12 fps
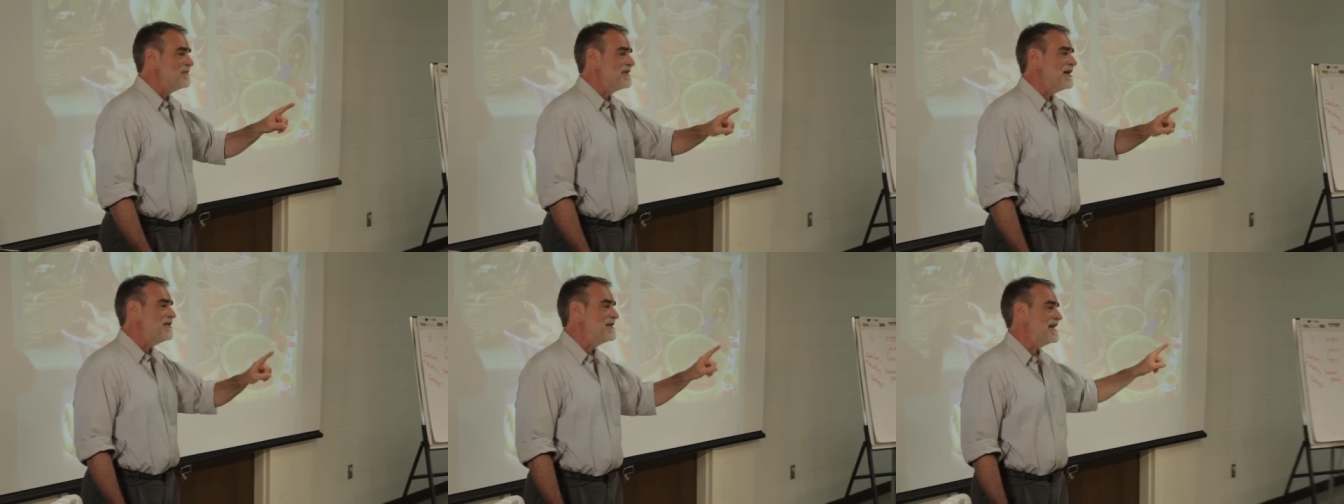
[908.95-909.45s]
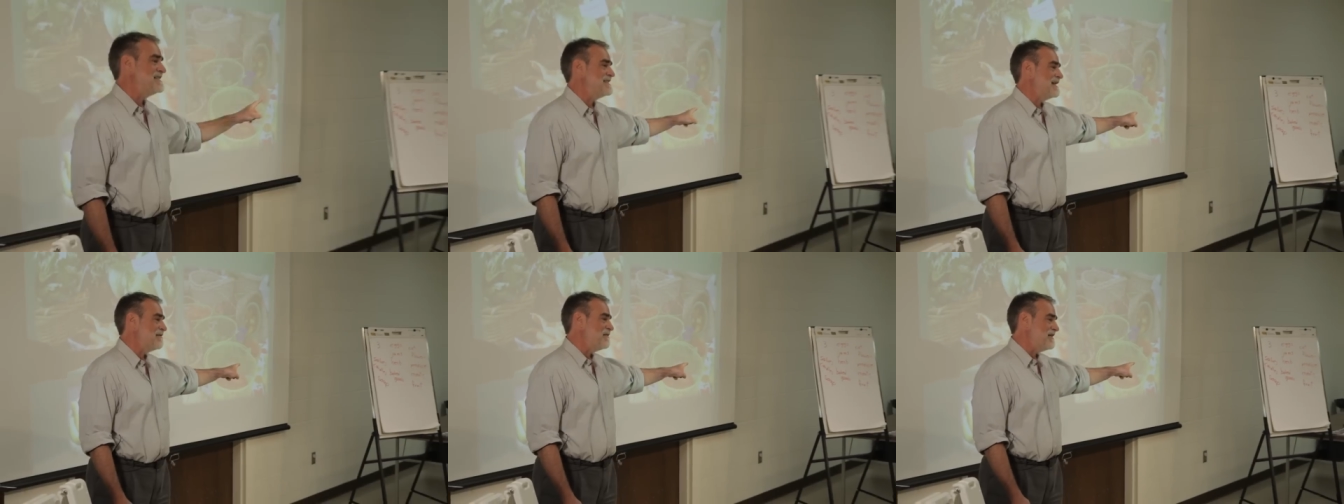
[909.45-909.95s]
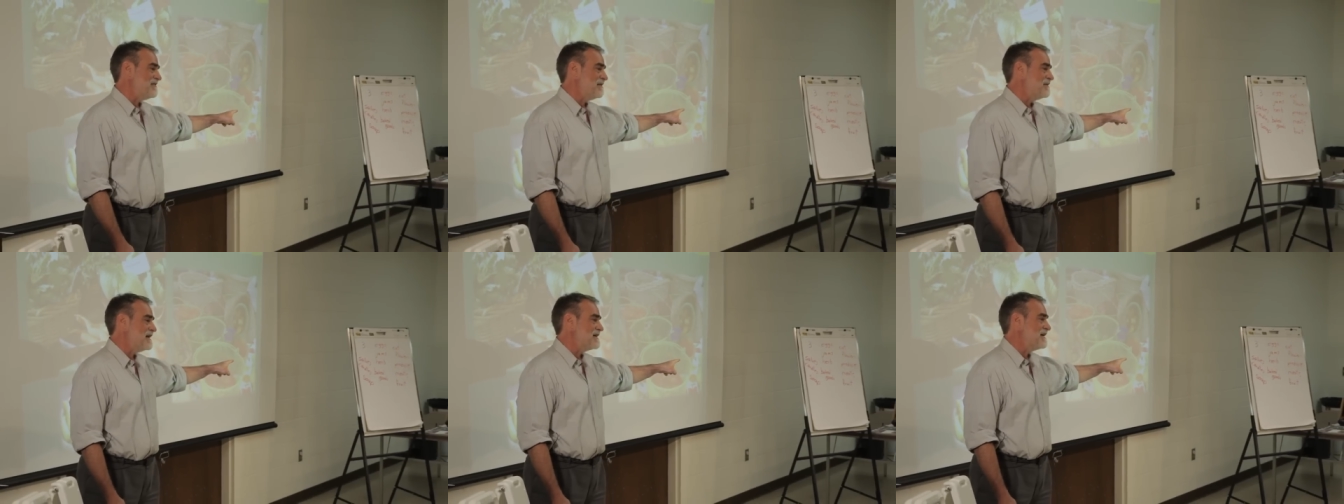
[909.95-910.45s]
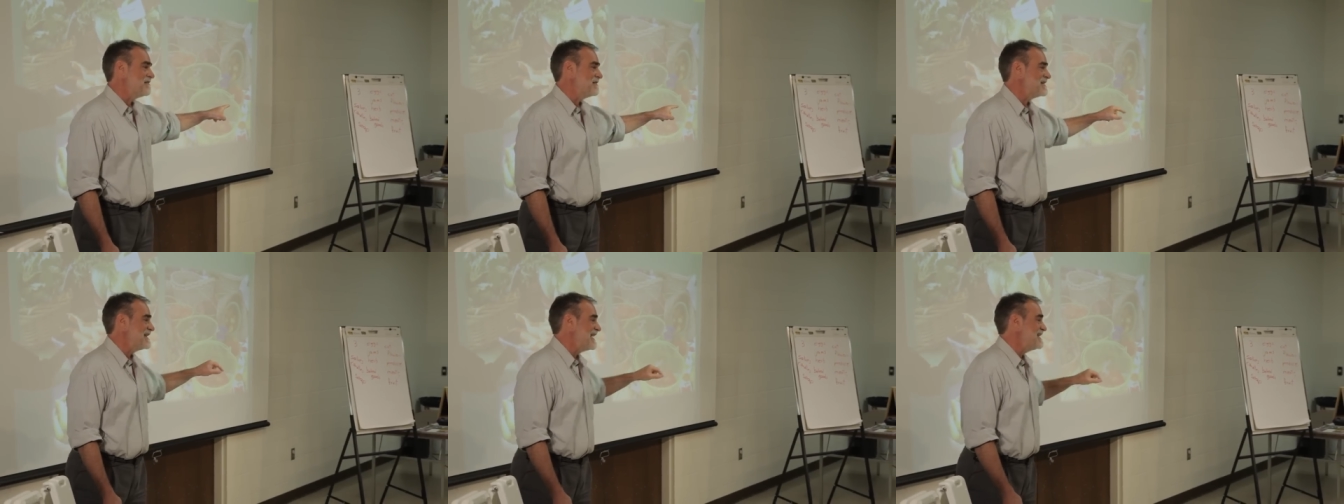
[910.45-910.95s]
going to let you guys yell at me if I'm not
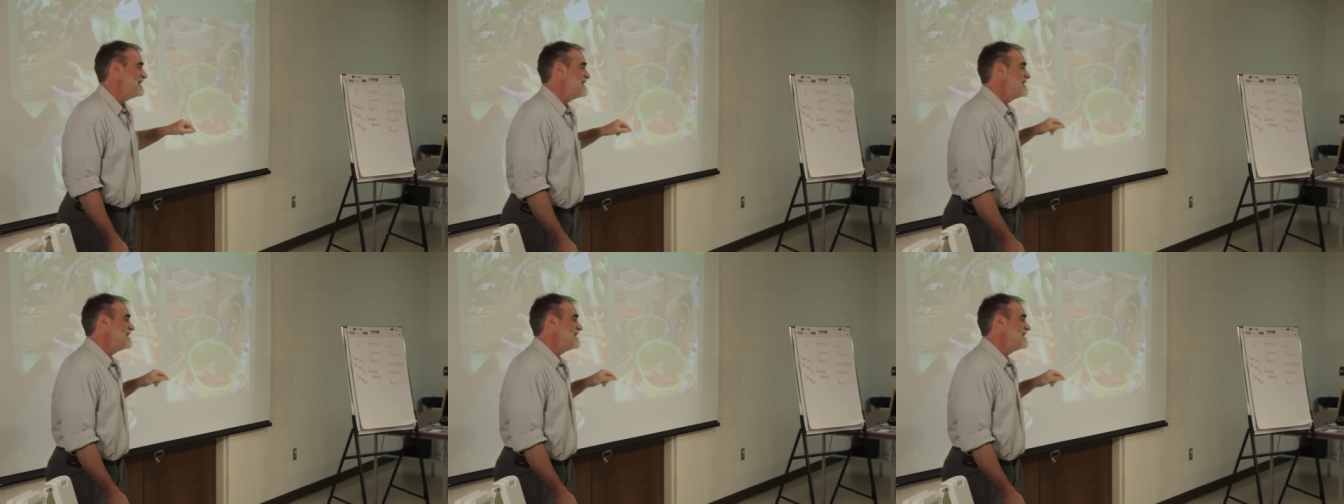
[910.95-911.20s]
covering that.